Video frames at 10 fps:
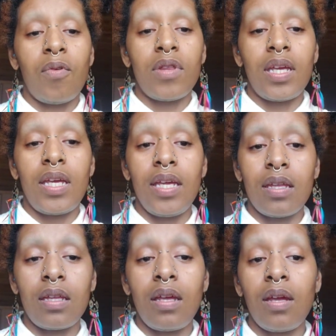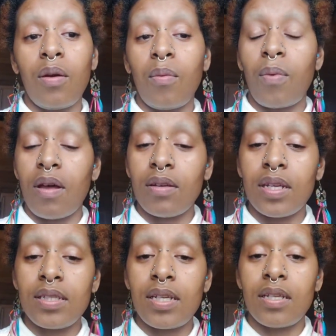for the healing,
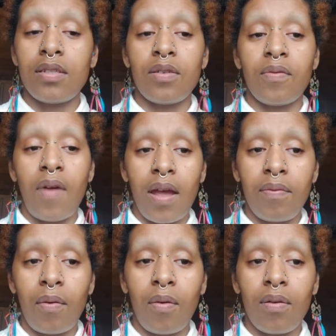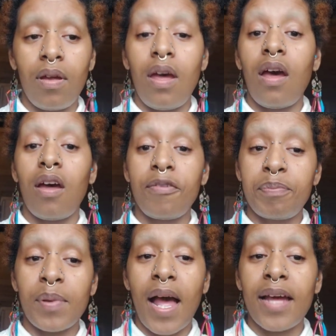wellness, and survival
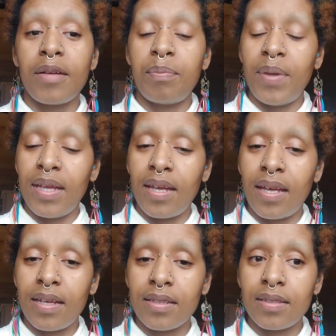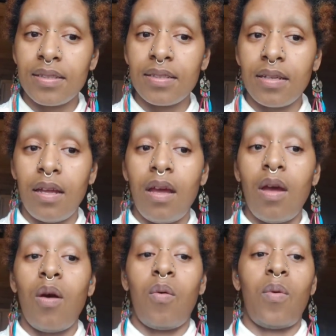of Black beings.
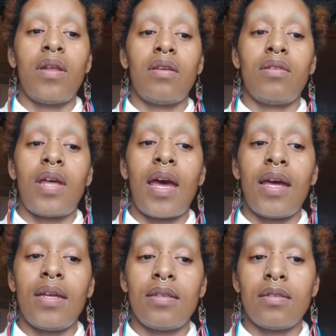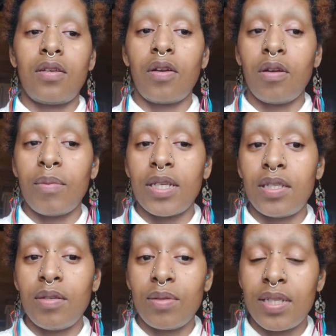Whether that term
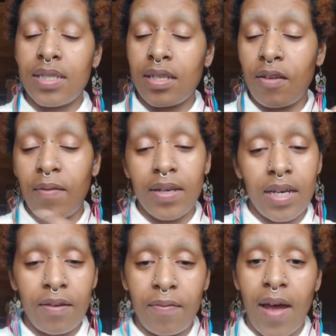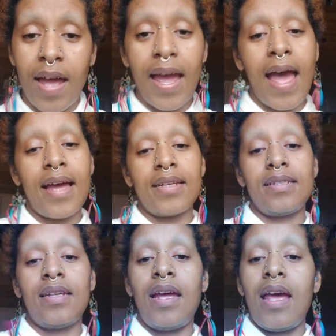is used to self-identify
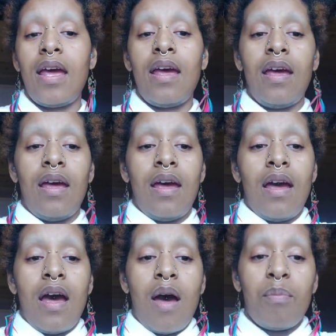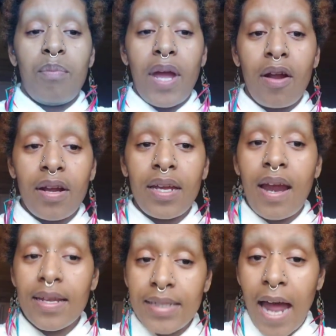as
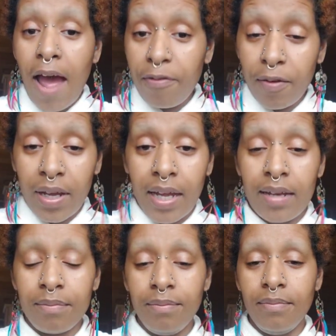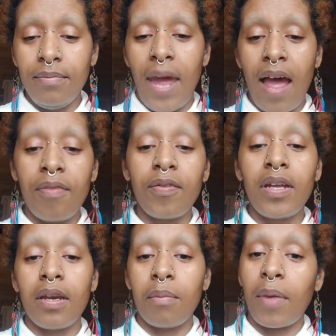Americanized African,
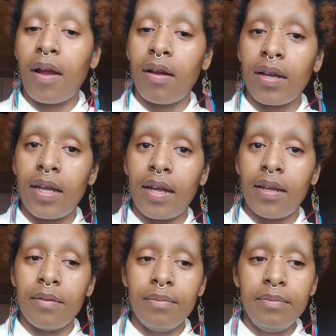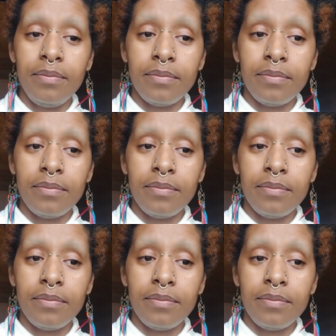African American,